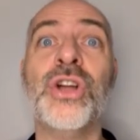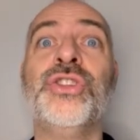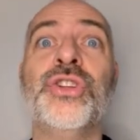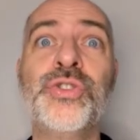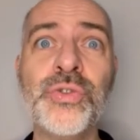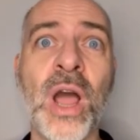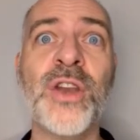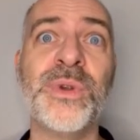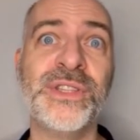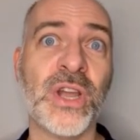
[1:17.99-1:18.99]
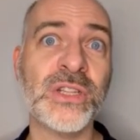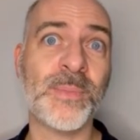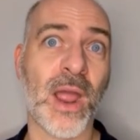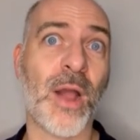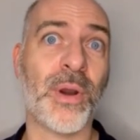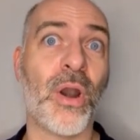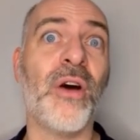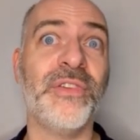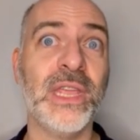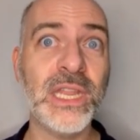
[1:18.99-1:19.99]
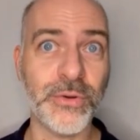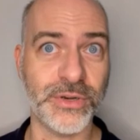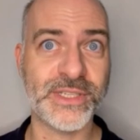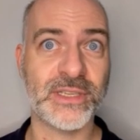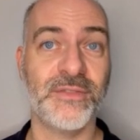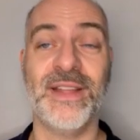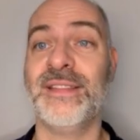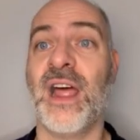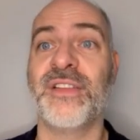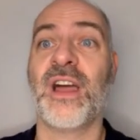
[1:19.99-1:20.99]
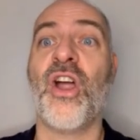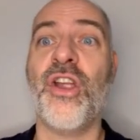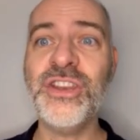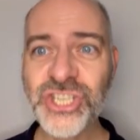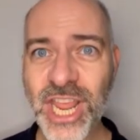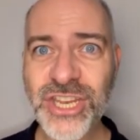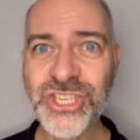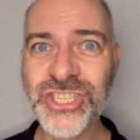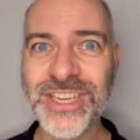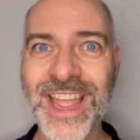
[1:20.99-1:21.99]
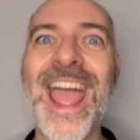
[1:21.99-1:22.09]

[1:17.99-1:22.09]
the 200 tons per hour of inerts that are unchanged,